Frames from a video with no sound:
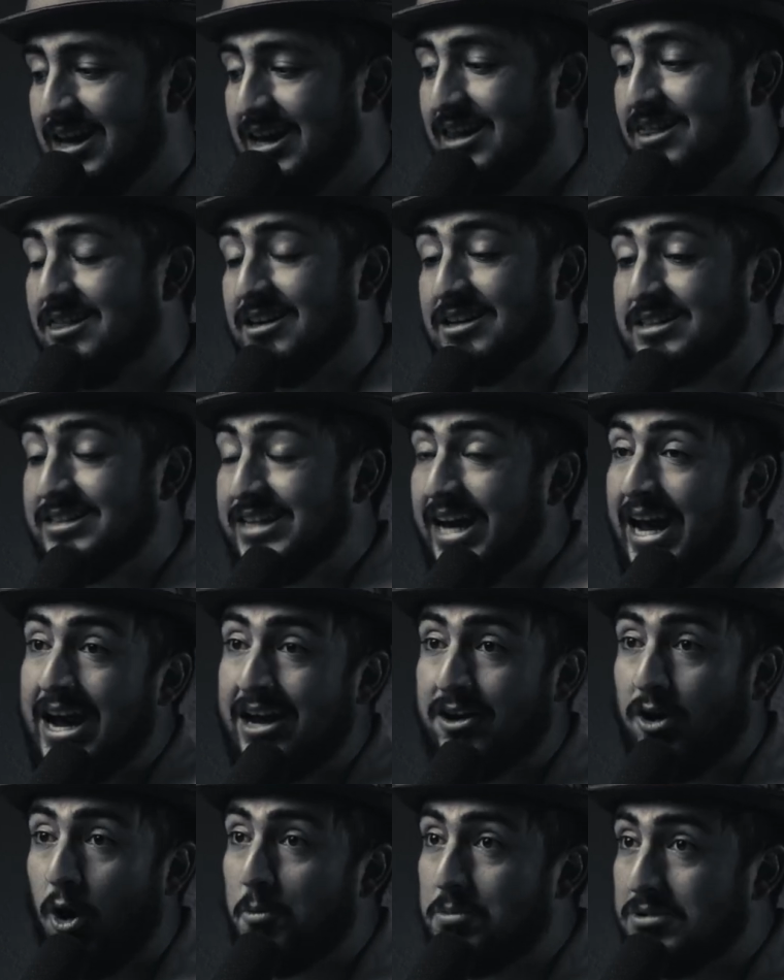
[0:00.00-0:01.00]
The
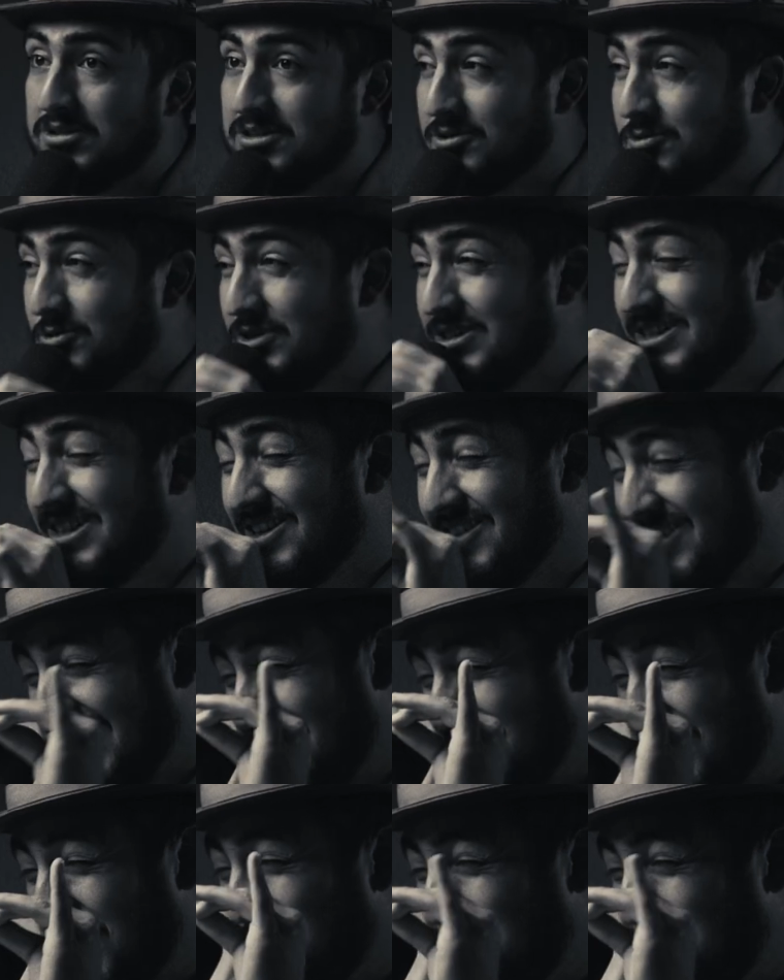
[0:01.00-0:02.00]
dad opens the window a little